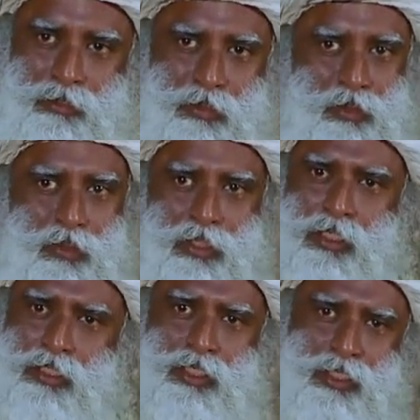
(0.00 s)
You don't
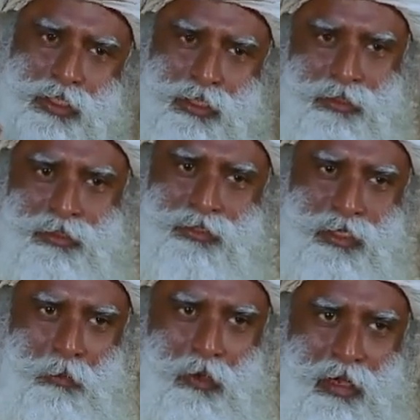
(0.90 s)
need a teaching
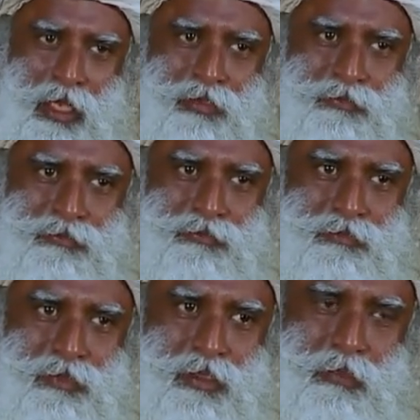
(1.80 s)
about life,
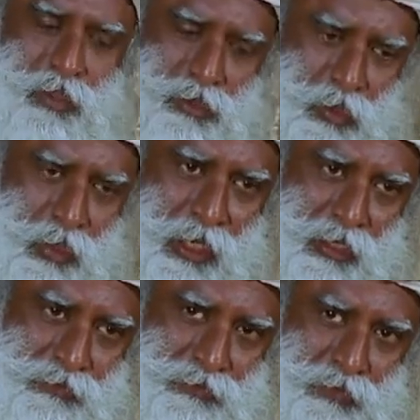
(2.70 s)
because you are
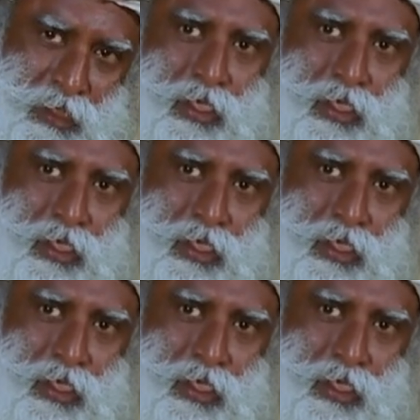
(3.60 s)
life.